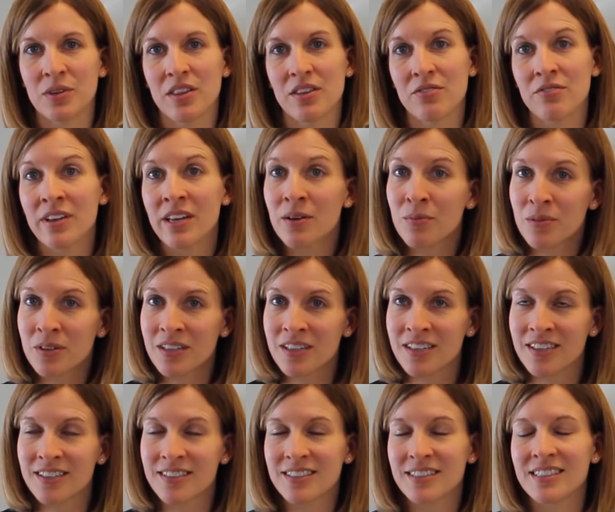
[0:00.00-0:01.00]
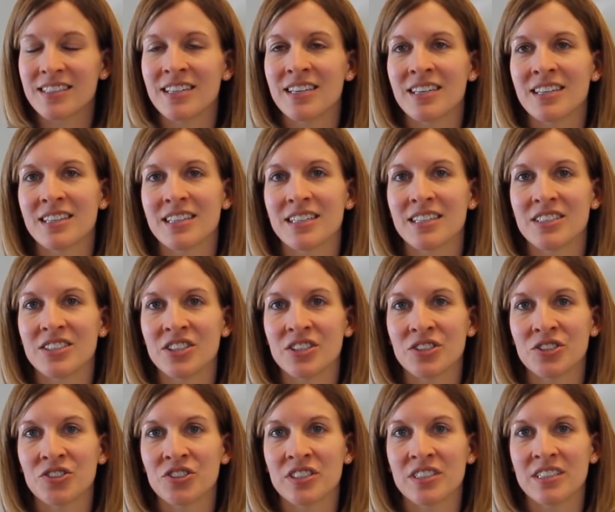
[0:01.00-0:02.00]
with the families, seeing the
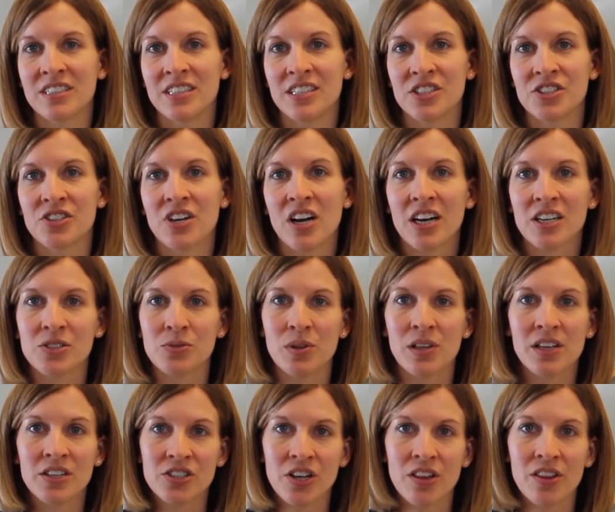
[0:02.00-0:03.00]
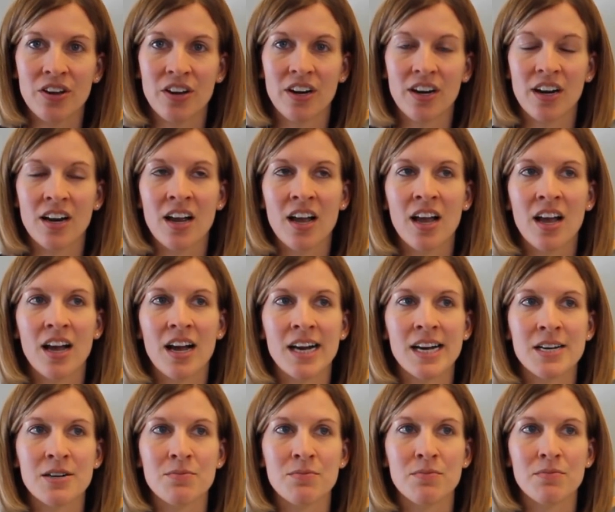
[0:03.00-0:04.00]
children interact with each other,
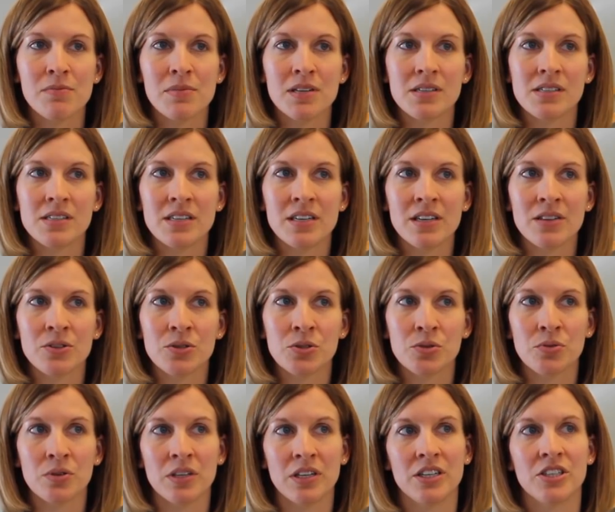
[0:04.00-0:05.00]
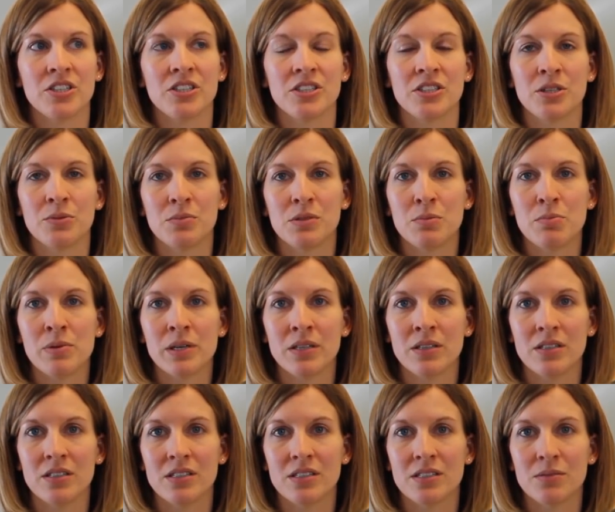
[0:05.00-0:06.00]
um, seeing those relationships
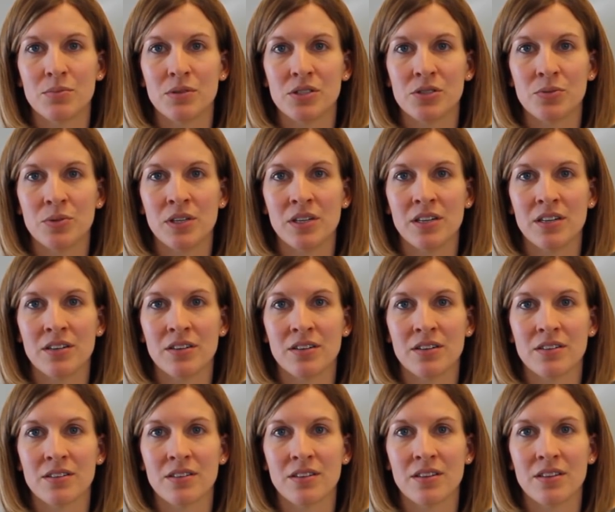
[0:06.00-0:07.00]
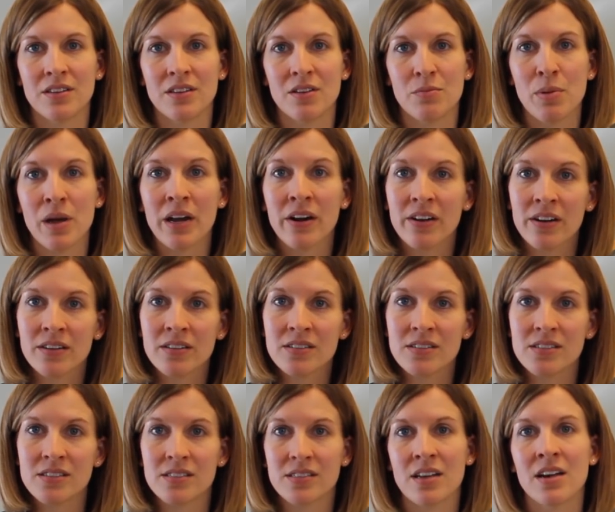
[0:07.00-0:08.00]
built between the
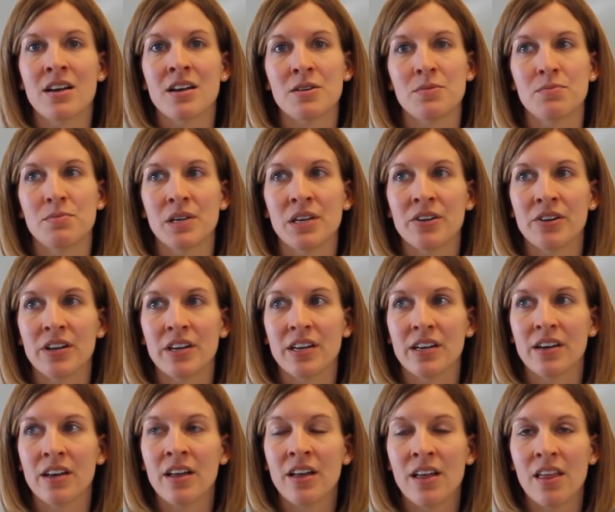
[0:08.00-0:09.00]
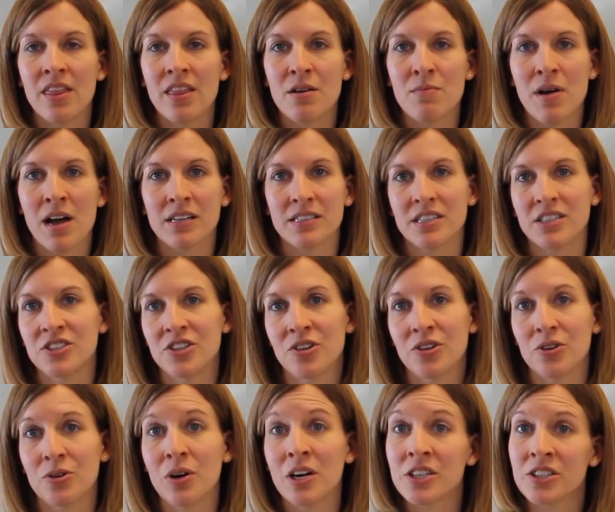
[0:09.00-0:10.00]
parents, um, hearing them ask each
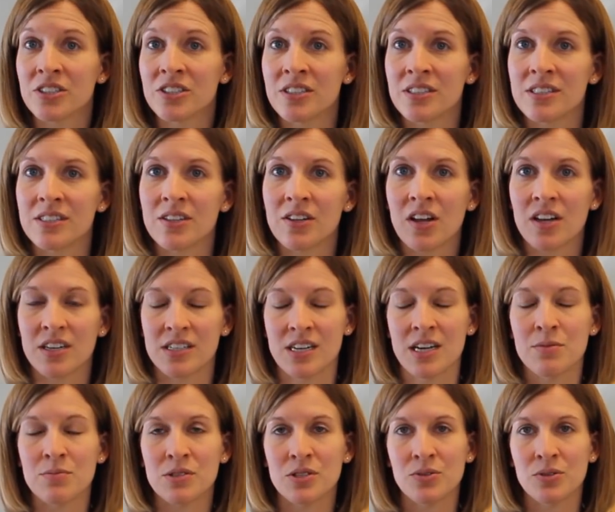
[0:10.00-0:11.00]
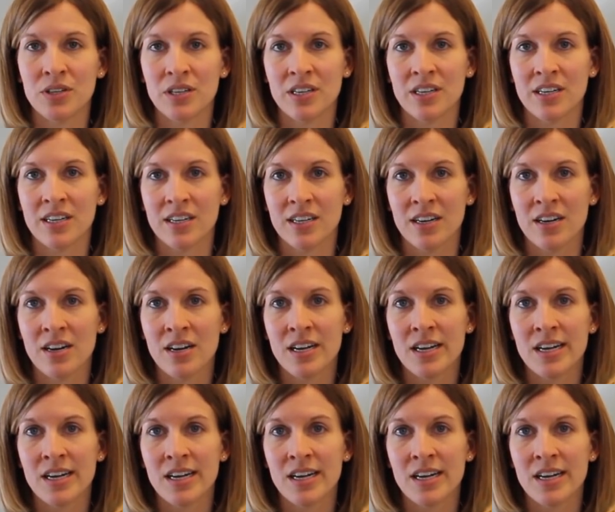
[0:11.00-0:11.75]
other questions. A lot of times you hear